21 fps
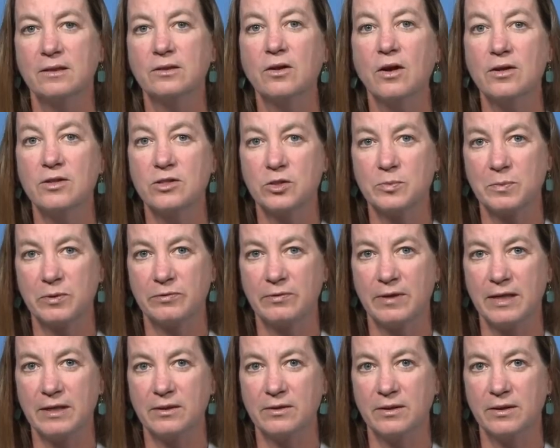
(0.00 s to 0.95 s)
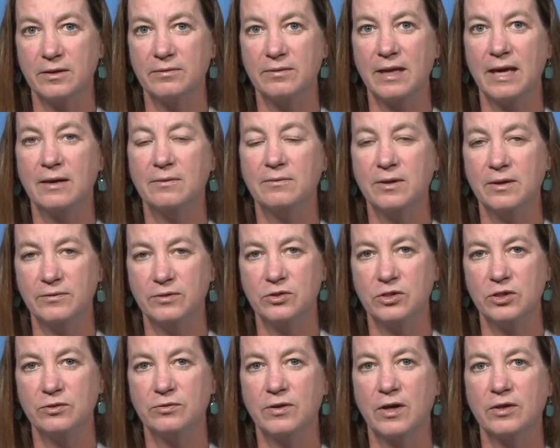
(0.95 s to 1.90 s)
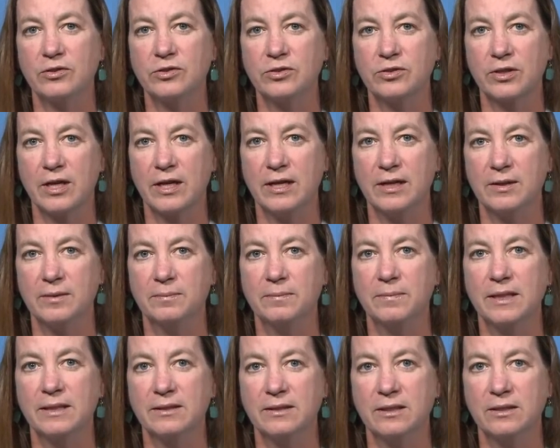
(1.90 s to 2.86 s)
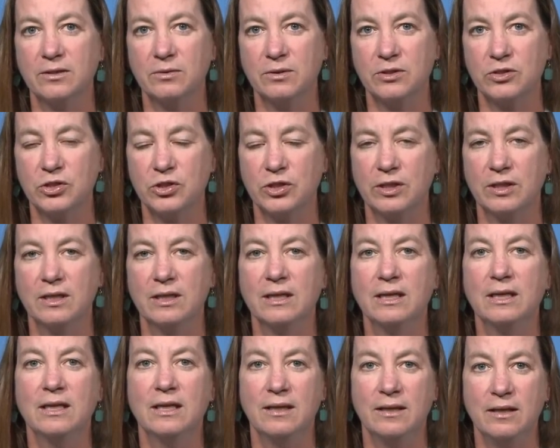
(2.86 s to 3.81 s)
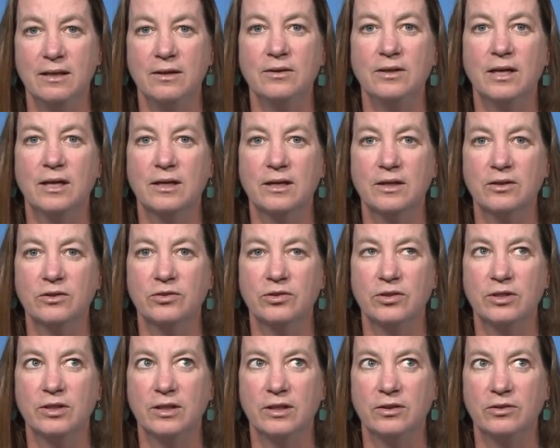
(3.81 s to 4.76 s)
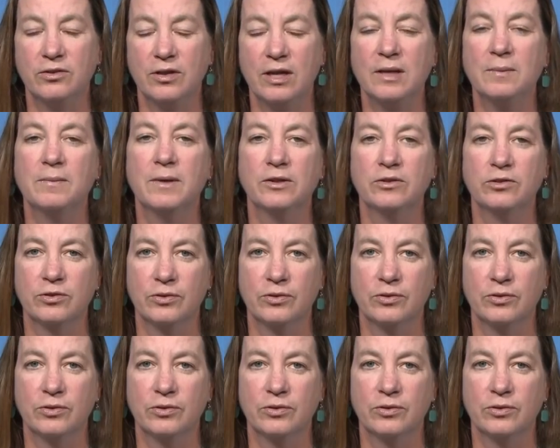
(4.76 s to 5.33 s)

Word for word: the largest provider of that refugee foster care, Bethany Christian. Their youngest is eight